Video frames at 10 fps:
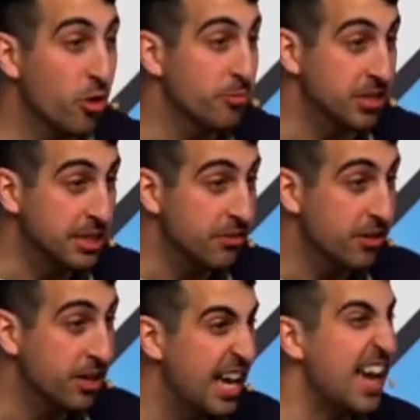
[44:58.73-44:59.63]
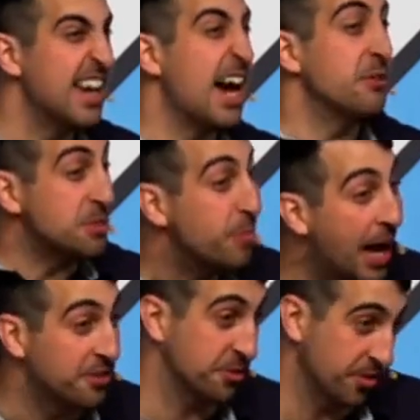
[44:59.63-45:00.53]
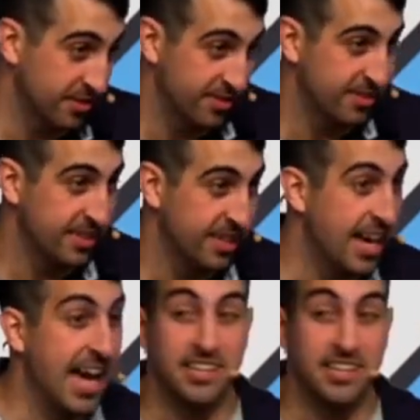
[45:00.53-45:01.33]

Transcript: believer, and now he's a pastor. And he's